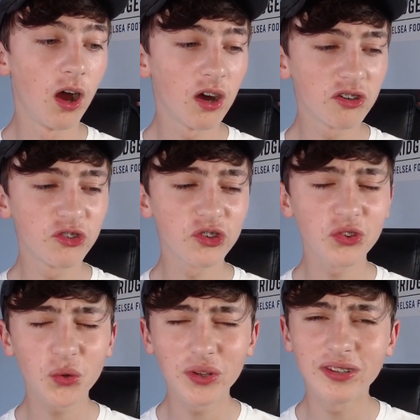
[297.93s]

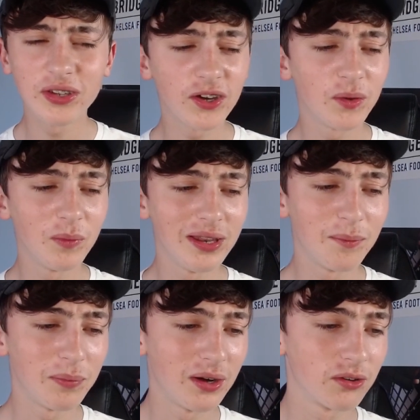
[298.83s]
£129
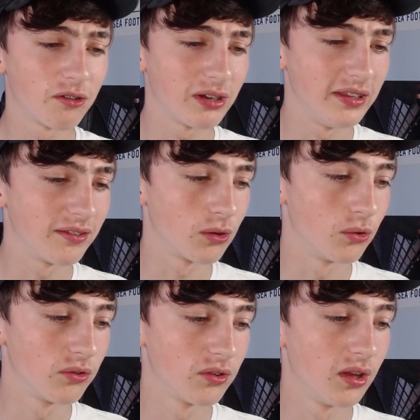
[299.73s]
million release
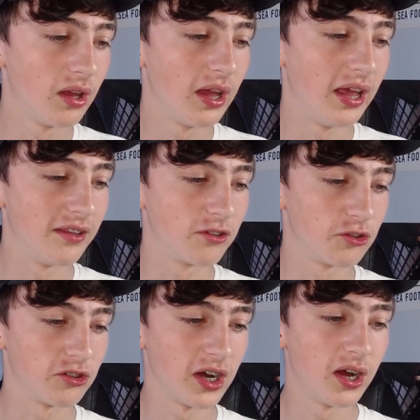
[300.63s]
clause in his
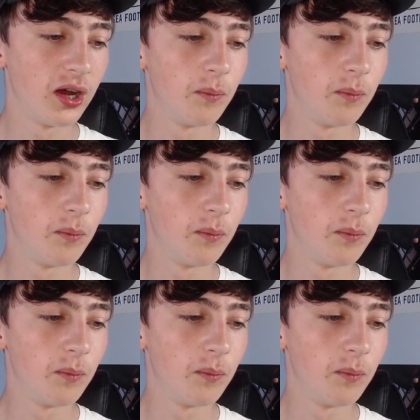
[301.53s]
contract,